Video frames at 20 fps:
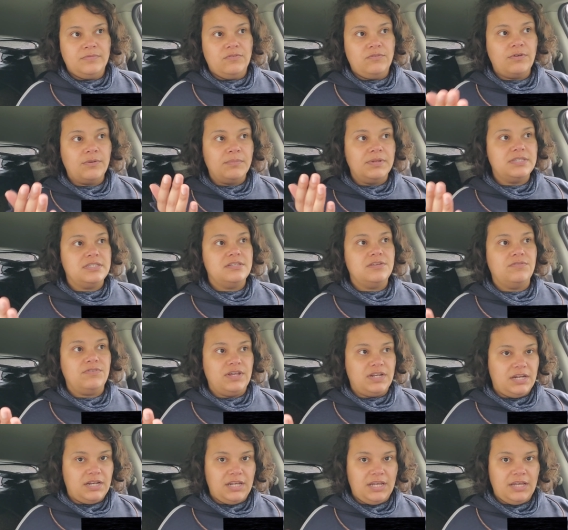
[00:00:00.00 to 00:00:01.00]
from its
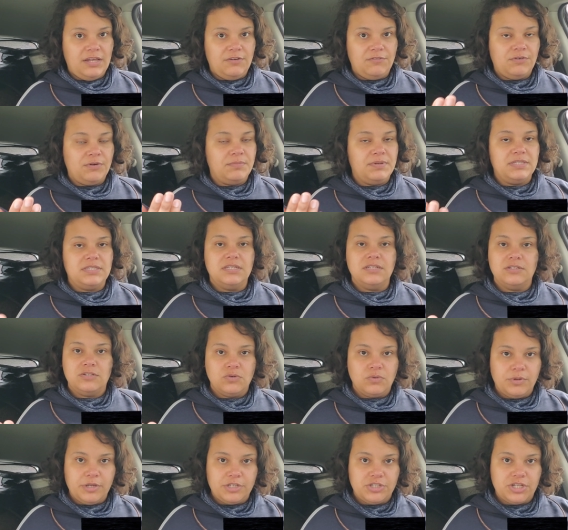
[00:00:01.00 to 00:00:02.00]
divinity, from its
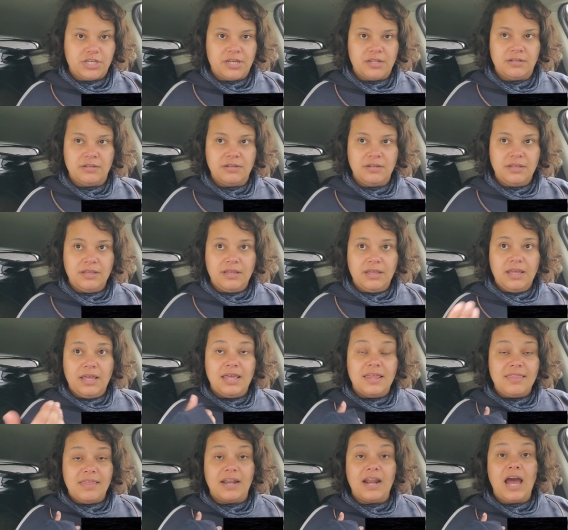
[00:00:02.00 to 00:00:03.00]
intuition,
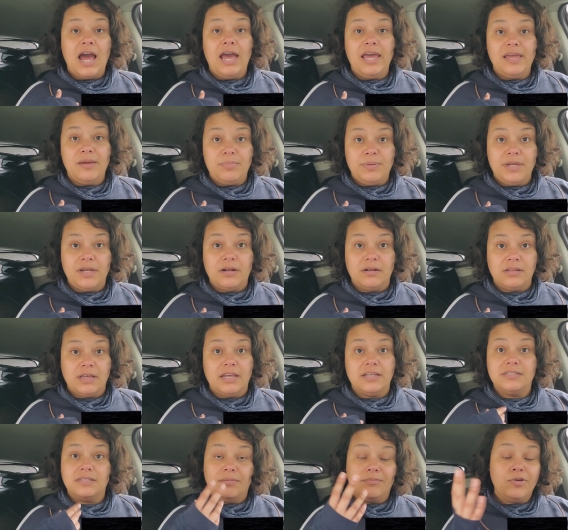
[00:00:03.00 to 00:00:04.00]
that I appear
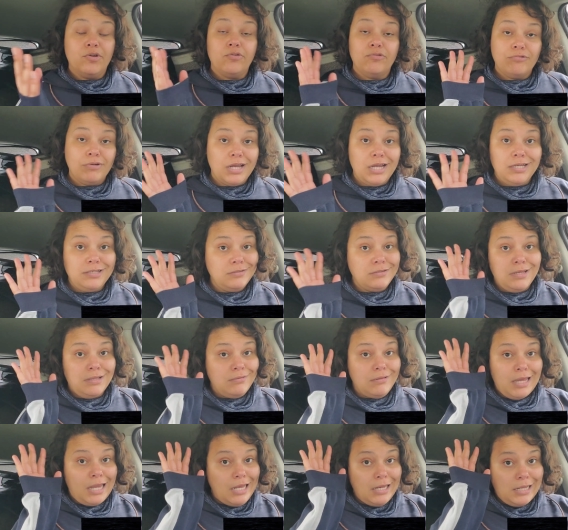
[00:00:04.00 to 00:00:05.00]
like some crazy
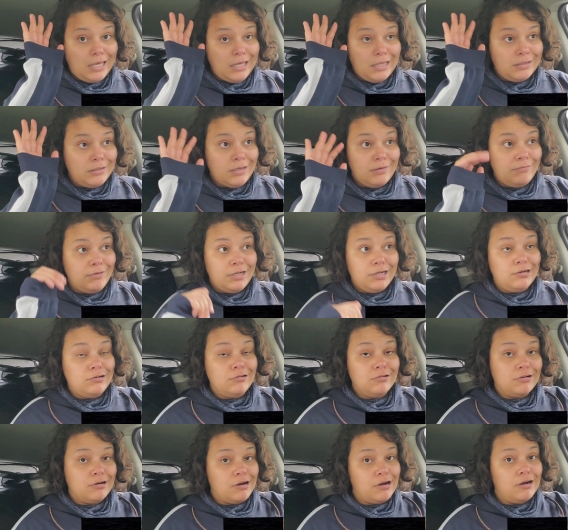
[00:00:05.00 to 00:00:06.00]
lady living in
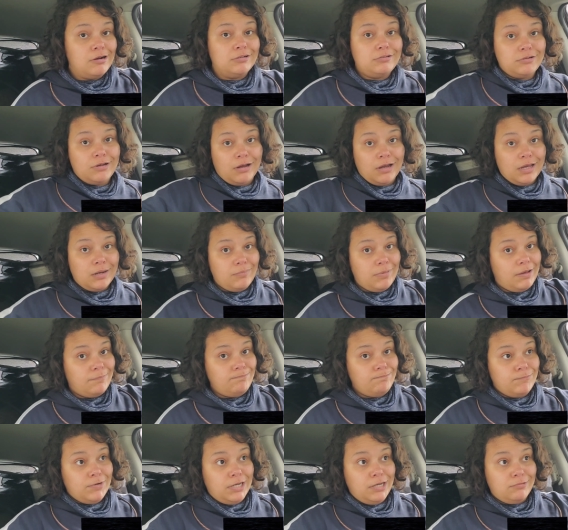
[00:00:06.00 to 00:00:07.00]
her car talking about
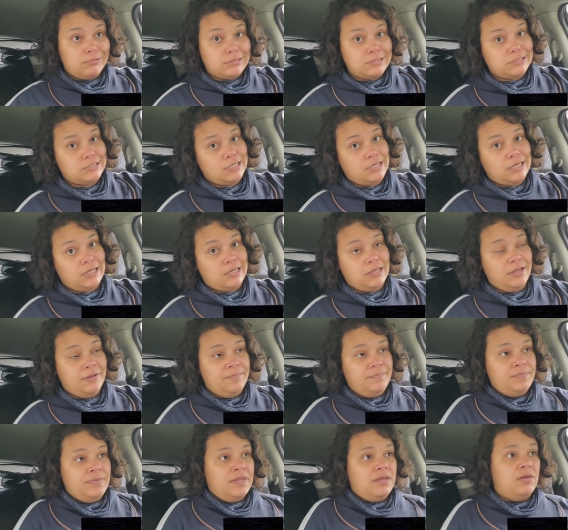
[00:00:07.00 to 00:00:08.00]
frequency.
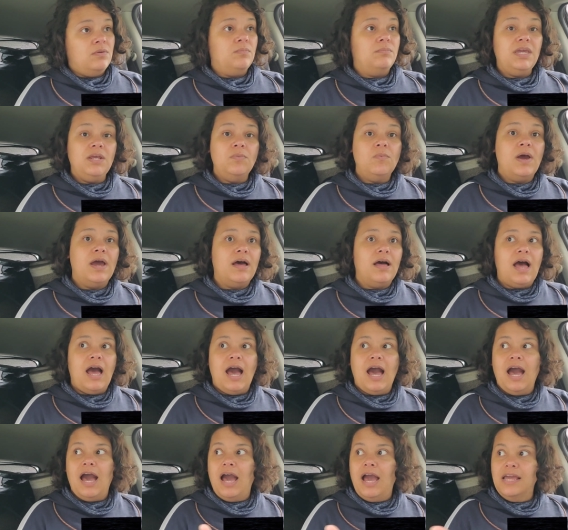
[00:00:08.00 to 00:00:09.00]
Meanwhile,
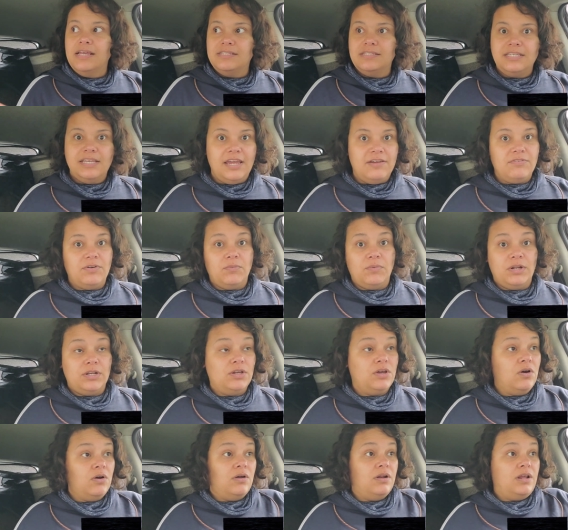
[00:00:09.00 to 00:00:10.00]
I see
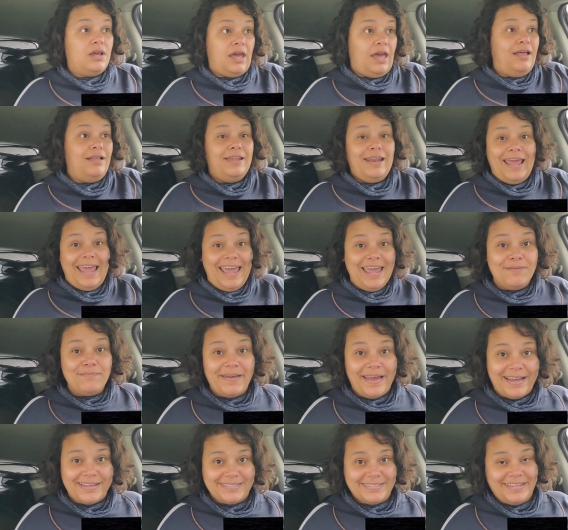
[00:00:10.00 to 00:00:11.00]
everyone going to hell in a
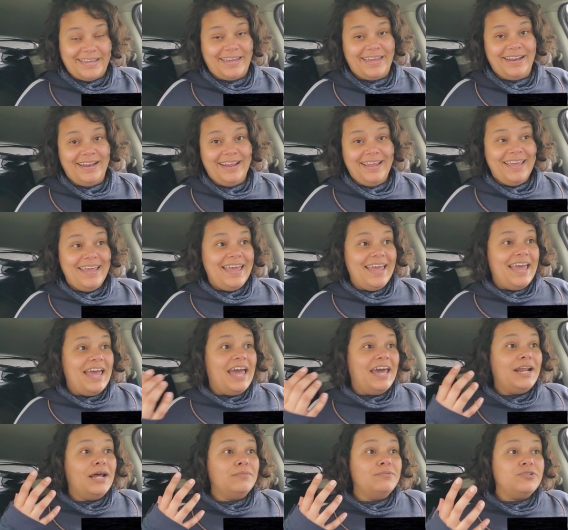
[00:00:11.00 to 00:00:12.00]
handbasket,
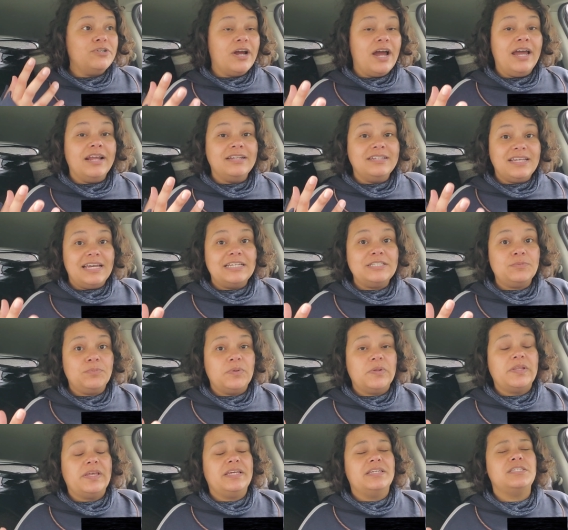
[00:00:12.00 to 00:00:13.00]
and I'm trying
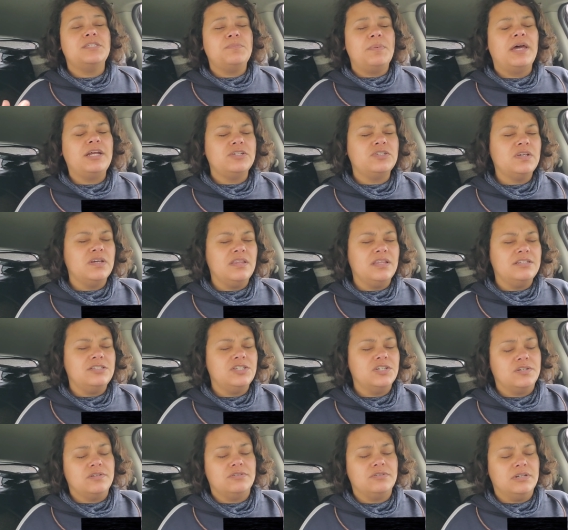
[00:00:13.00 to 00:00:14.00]
desperately, especially the
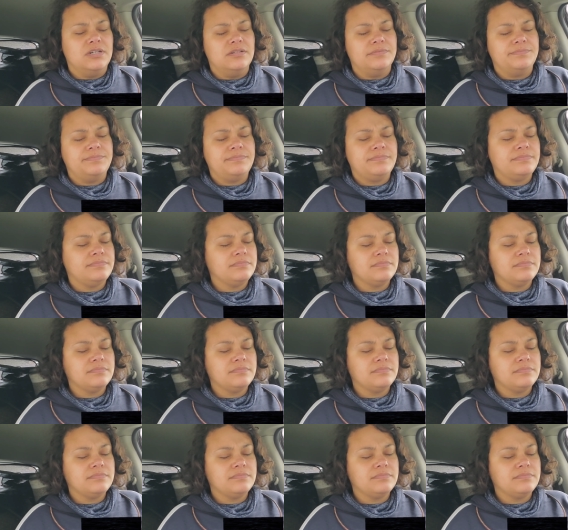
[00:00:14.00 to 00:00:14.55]
children,